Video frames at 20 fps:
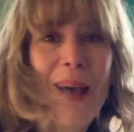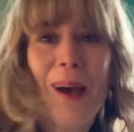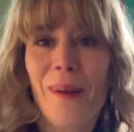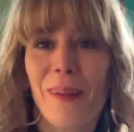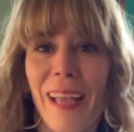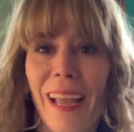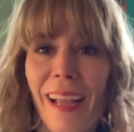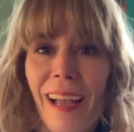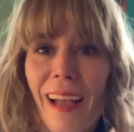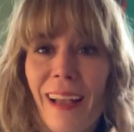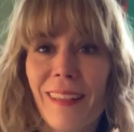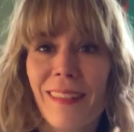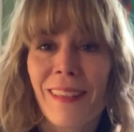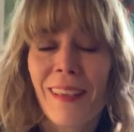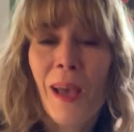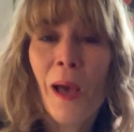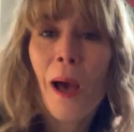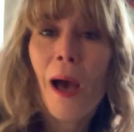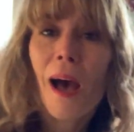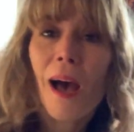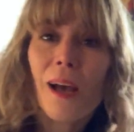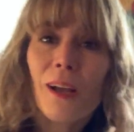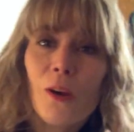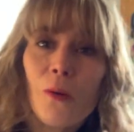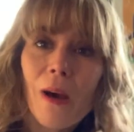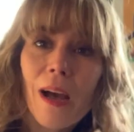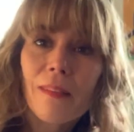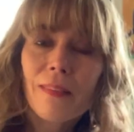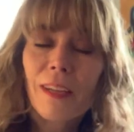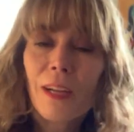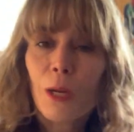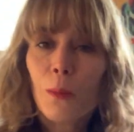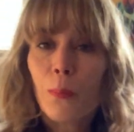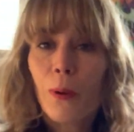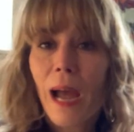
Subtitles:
Okay guys, go out there,